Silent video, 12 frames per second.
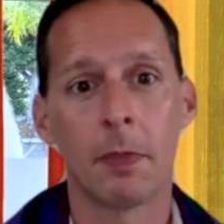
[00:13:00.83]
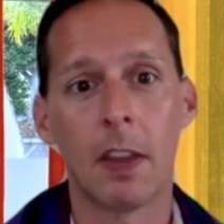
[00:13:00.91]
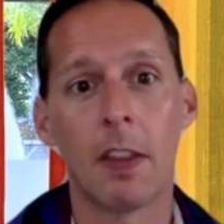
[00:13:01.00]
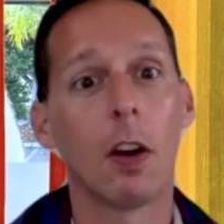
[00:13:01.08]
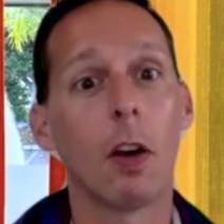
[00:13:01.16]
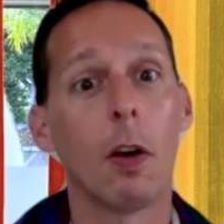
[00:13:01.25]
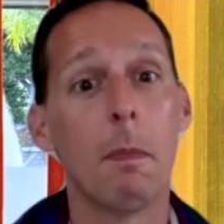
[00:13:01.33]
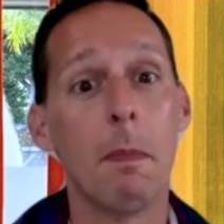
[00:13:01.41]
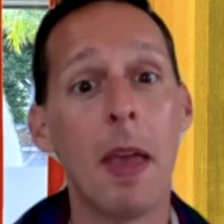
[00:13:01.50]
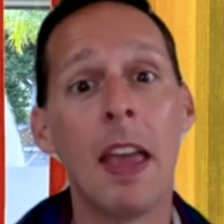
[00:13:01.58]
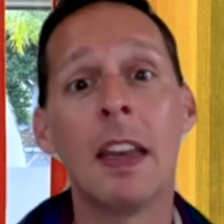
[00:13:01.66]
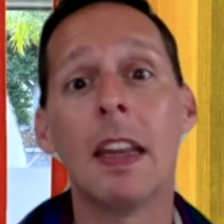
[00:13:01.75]
There are
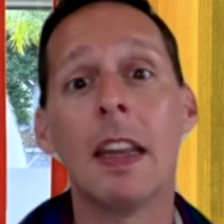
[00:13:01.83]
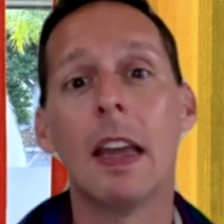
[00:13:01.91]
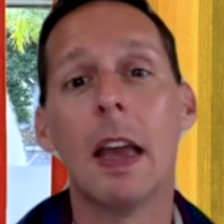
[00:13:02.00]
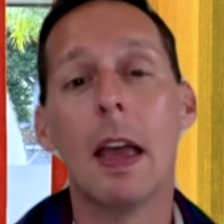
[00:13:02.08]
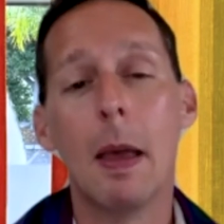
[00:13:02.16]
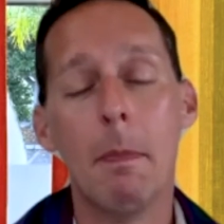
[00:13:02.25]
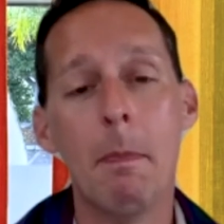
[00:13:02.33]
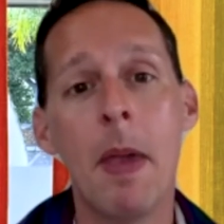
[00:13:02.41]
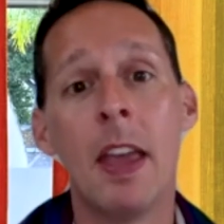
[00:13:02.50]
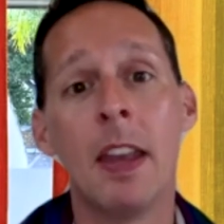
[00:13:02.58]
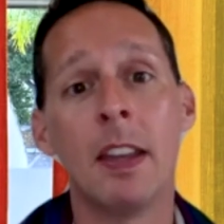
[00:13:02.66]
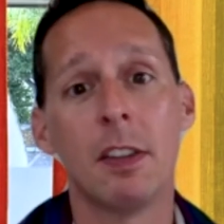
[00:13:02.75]
many,
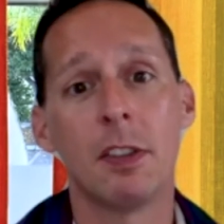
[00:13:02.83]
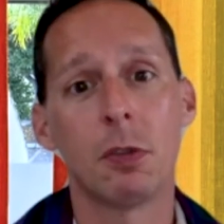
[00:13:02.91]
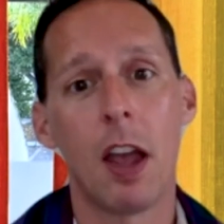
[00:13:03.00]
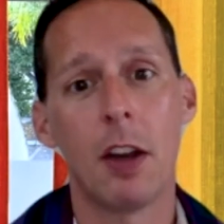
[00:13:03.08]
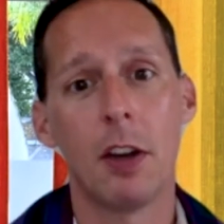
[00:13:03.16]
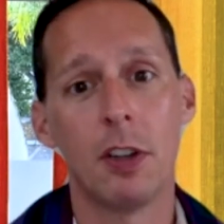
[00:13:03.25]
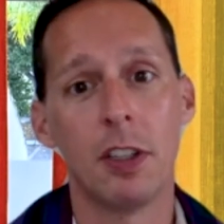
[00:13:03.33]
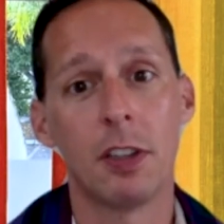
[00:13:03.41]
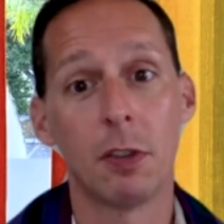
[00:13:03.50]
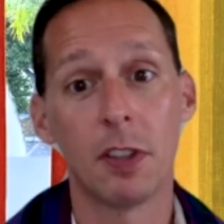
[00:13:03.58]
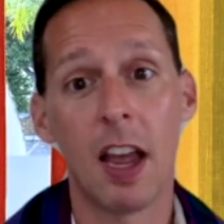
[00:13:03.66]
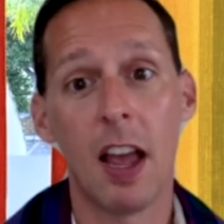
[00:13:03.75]
many strategies
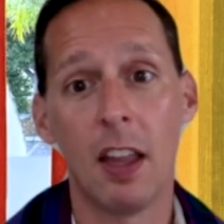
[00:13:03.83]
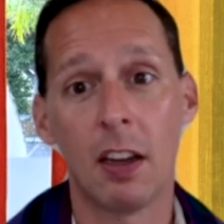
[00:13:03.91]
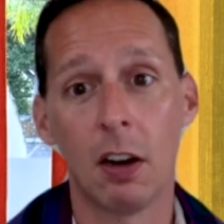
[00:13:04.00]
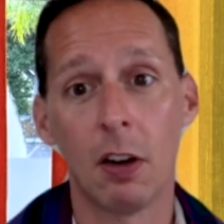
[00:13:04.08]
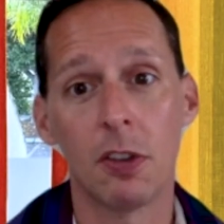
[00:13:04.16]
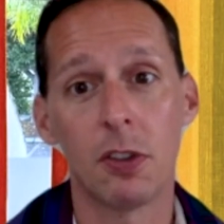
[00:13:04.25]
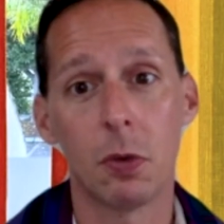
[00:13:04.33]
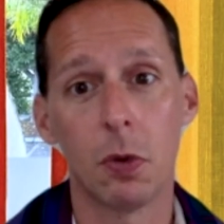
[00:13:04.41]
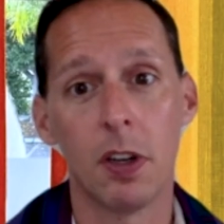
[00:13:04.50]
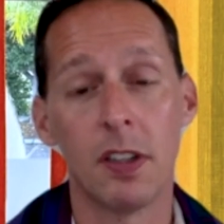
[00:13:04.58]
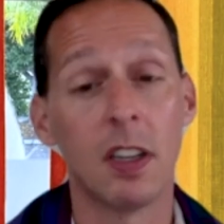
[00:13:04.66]
for telling our stories